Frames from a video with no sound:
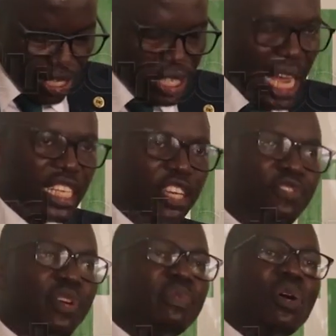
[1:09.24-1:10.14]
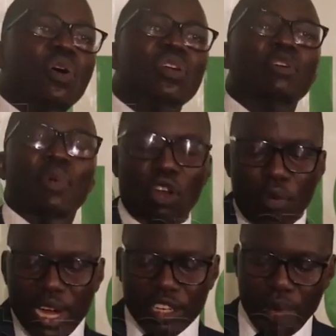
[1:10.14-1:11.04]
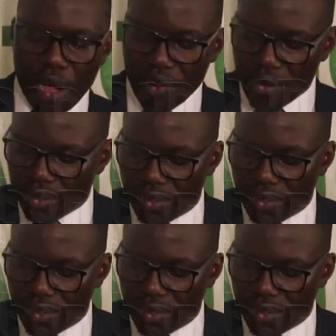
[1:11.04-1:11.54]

Starting from the Honorable Robert Mao,